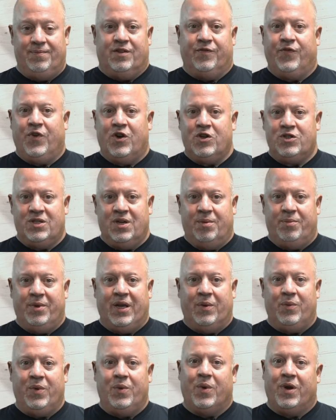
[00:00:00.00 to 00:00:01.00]
The first number
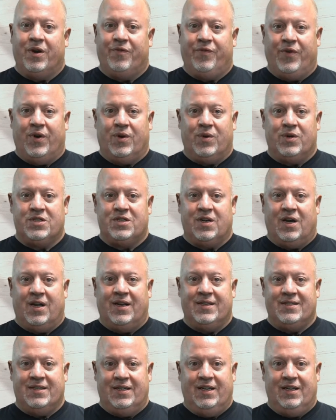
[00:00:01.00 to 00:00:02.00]
that we want to focus on
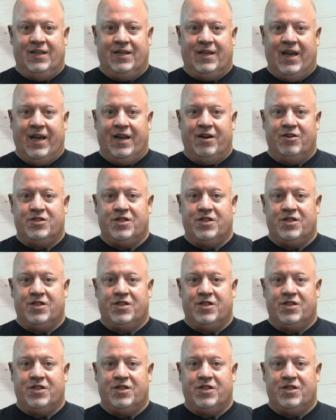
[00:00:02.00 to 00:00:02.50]
as an indicator